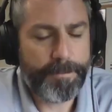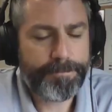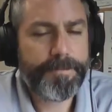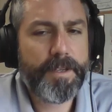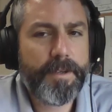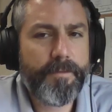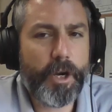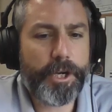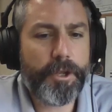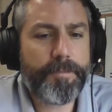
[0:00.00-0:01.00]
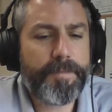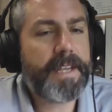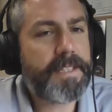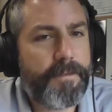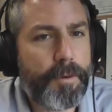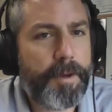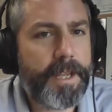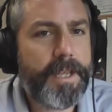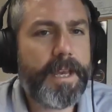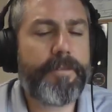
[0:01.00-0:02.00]
Yep, very good. Thanks,
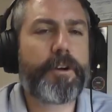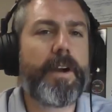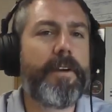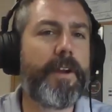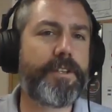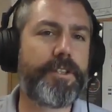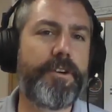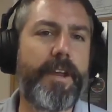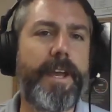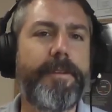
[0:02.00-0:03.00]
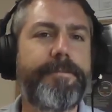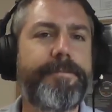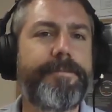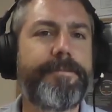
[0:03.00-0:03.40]
everybody. Have a great rest of your day.